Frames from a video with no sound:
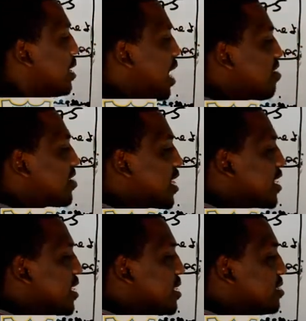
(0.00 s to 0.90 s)
After
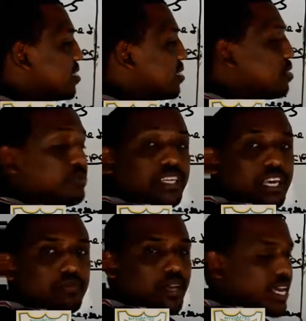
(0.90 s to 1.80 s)
increase, it
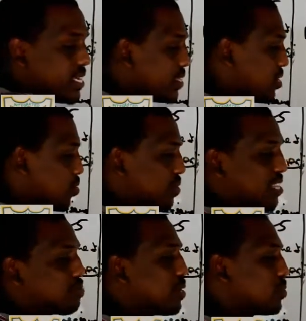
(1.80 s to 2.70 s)
became 8. What
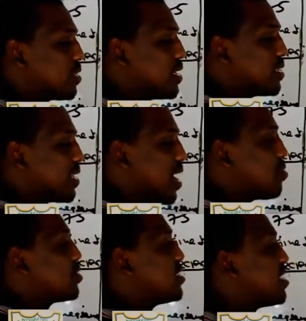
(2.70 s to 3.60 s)
about 8 now?
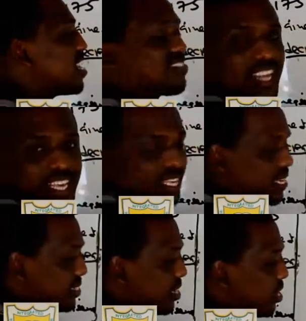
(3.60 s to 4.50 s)
They said after
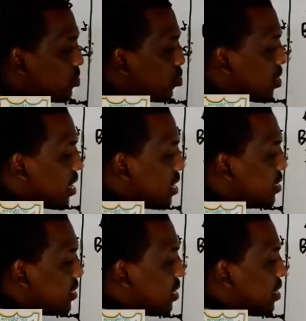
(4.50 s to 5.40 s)
increase. So
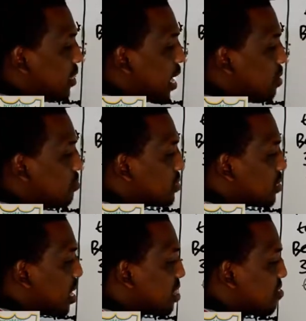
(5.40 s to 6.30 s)
8 times
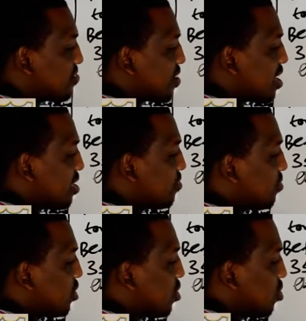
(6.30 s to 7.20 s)
35
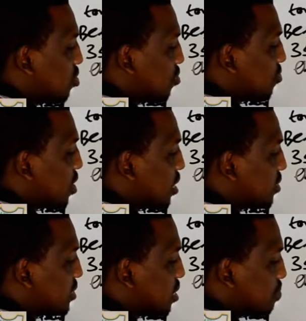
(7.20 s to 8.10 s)
over
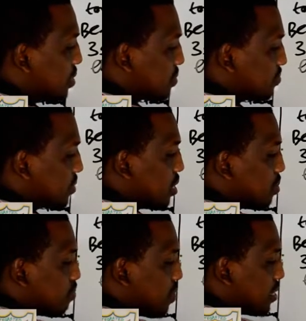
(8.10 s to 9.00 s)
7.
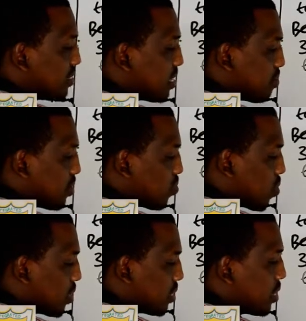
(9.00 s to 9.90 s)
By 7,
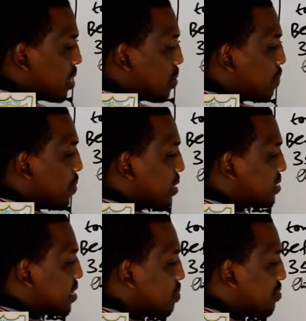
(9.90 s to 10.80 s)
1. By
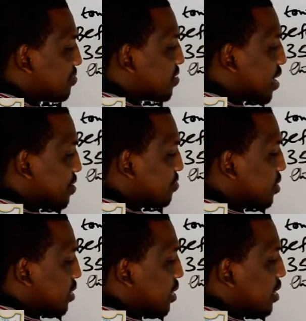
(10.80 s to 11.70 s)
7, 5.
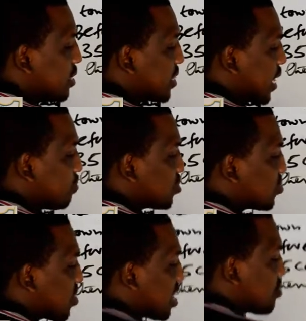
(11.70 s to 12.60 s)
8 times
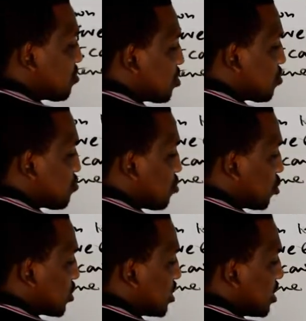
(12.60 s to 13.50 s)
5,
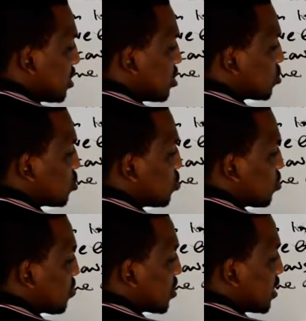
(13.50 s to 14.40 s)
40. So
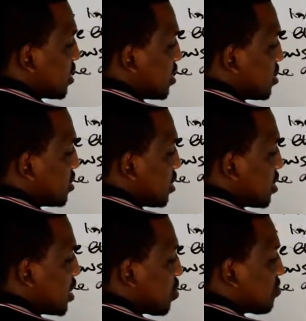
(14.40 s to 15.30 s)
after increase,
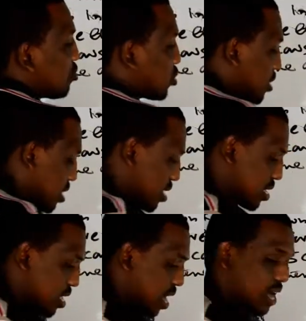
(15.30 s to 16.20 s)
there were 40
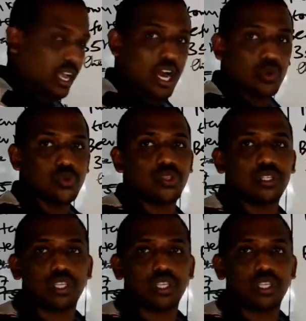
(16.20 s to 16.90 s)
cows.